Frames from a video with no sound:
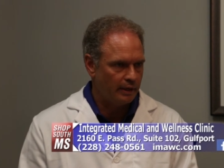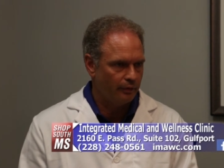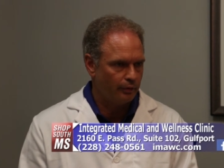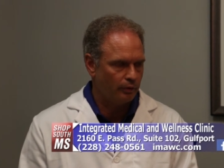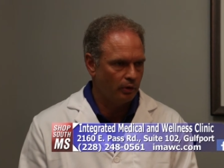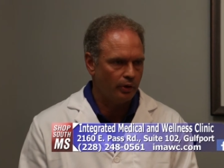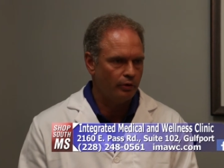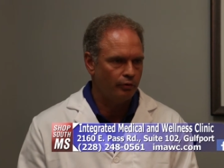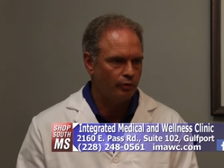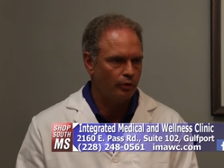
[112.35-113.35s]
And they're
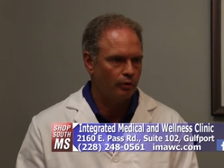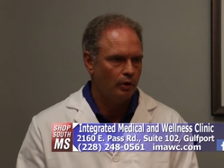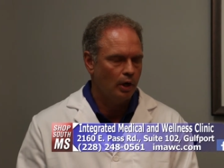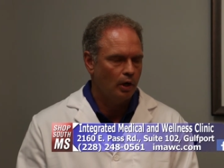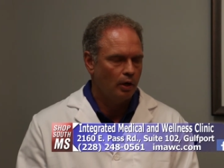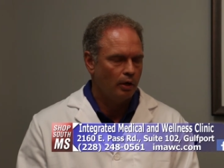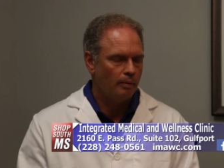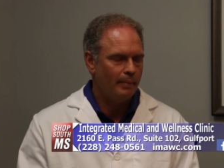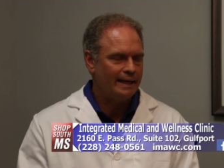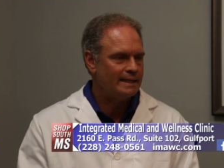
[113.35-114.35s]
looking for
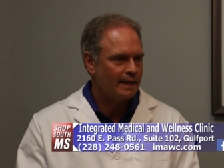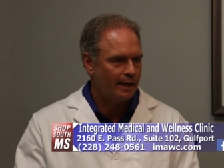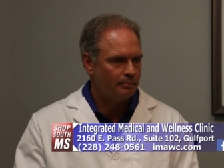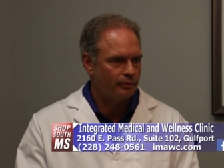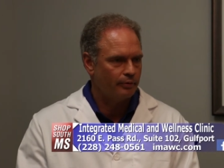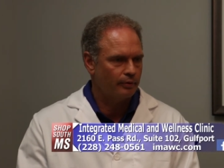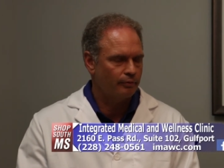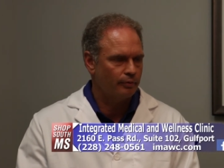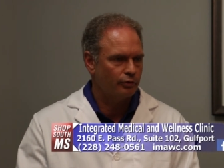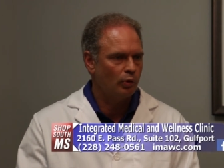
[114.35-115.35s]
many types
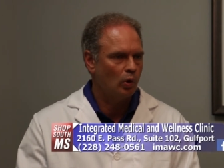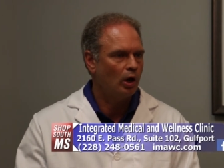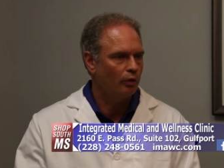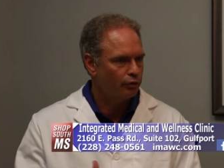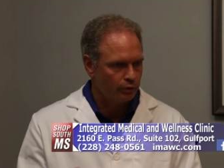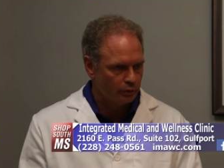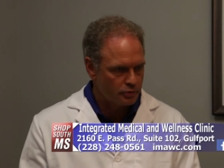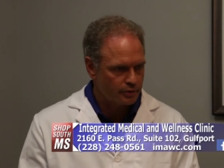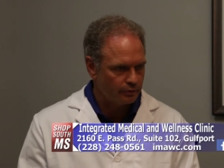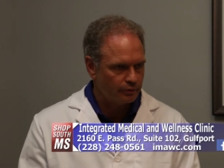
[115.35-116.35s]
of so-called
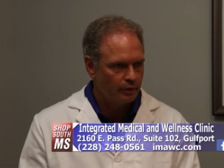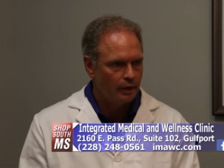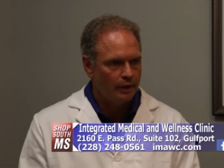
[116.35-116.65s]
solutions.